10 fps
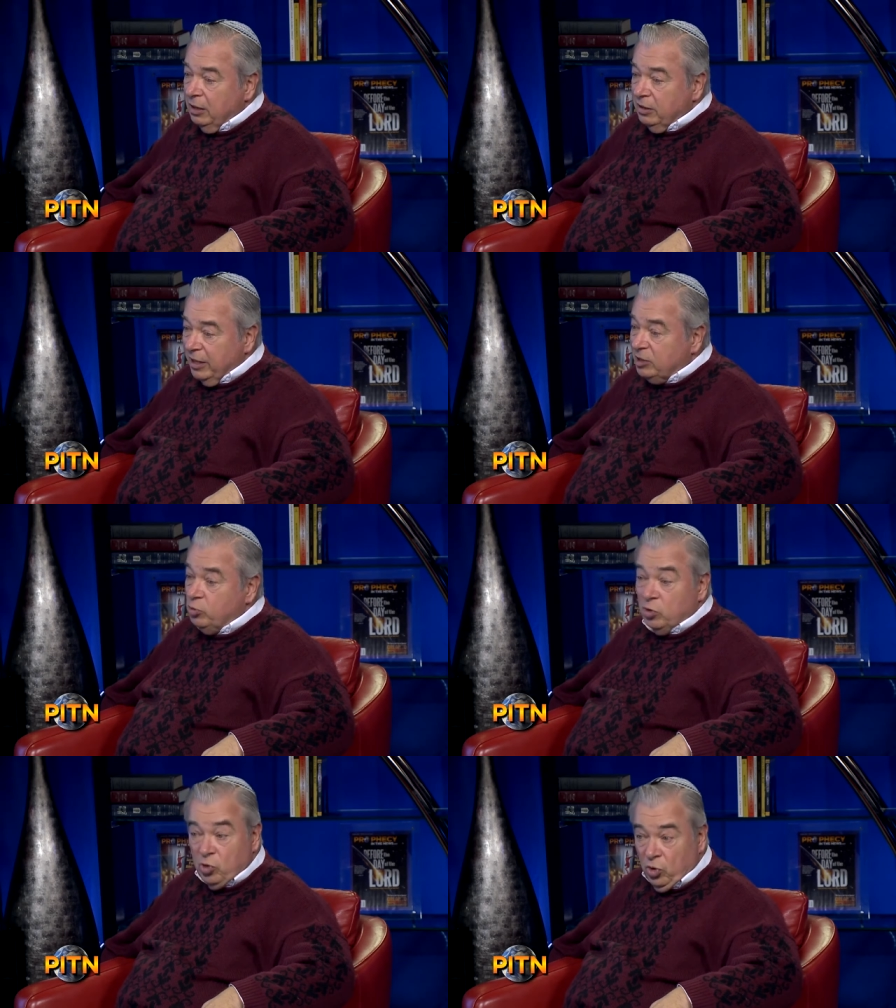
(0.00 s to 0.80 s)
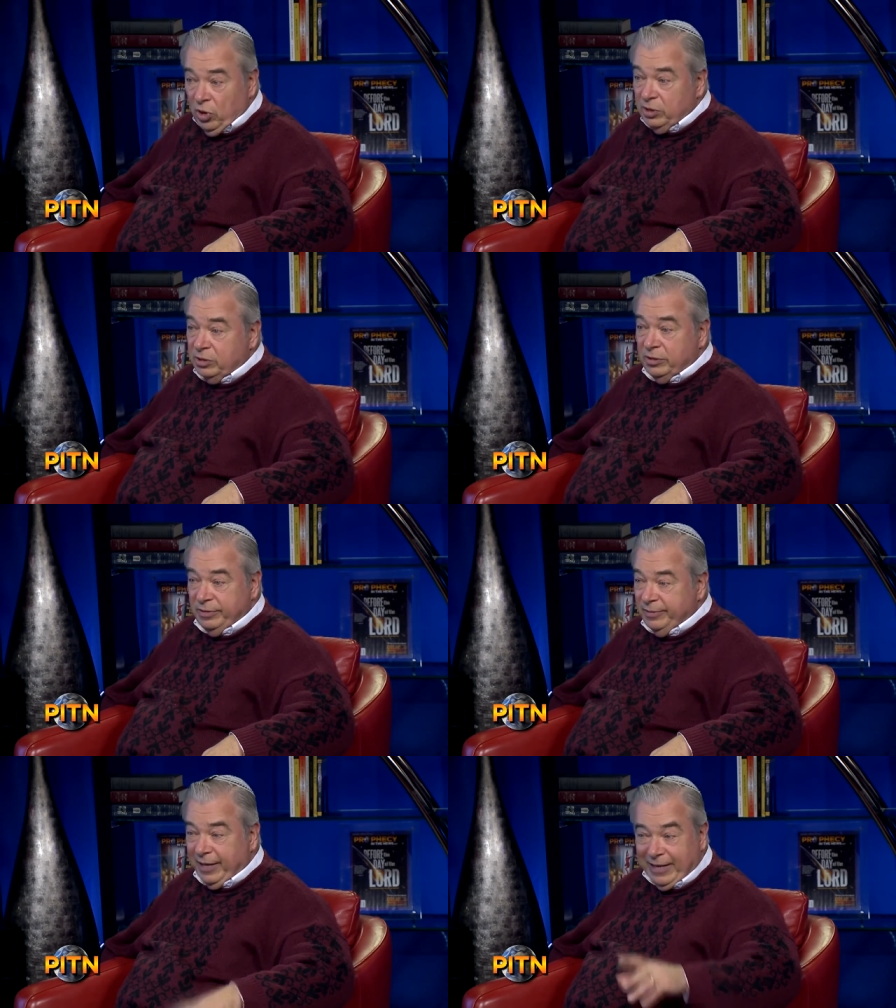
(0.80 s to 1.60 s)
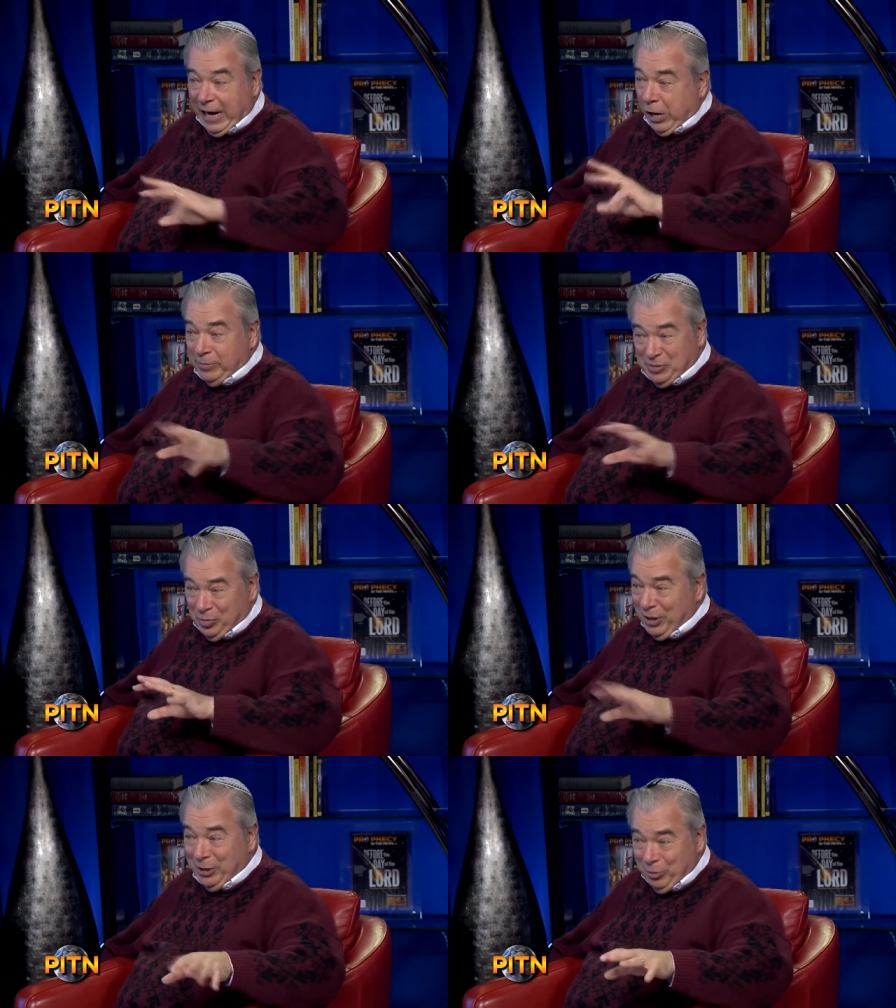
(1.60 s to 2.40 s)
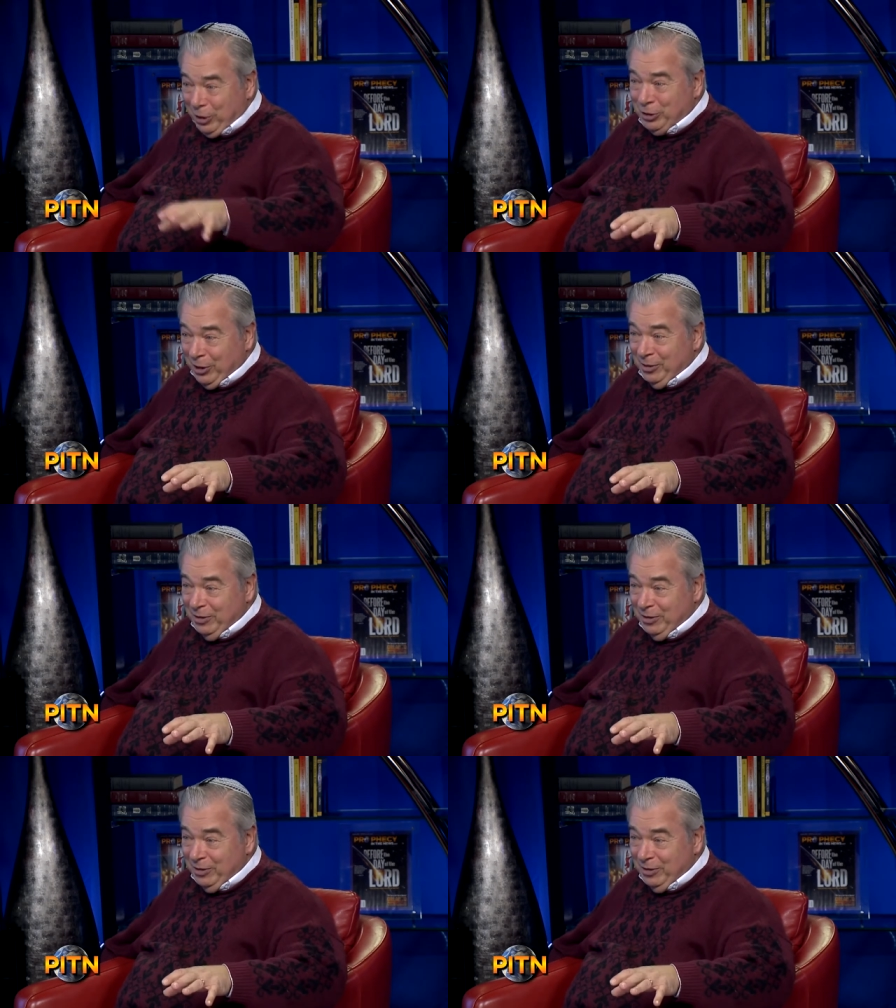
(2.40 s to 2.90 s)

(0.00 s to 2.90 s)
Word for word: This will cause, like an Arab Spring in Russia.